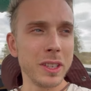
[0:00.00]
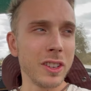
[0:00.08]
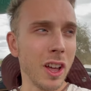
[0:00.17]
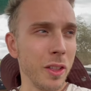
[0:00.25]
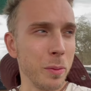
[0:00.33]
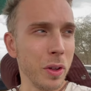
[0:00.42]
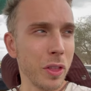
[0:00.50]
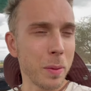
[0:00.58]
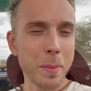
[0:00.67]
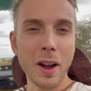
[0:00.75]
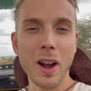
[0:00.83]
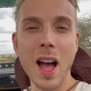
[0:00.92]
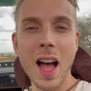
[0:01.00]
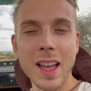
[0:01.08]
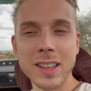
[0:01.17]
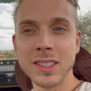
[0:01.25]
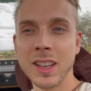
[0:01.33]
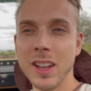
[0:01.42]
saw them with our bare
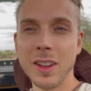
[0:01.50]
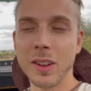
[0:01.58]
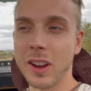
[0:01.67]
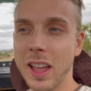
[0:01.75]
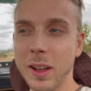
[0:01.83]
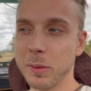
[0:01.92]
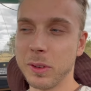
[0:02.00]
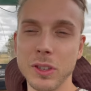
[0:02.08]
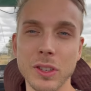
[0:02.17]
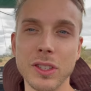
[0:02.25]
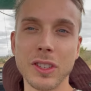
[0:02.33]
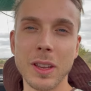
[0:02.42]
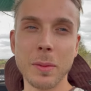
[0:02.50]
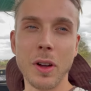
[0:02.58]
eyes. They're like, we just keep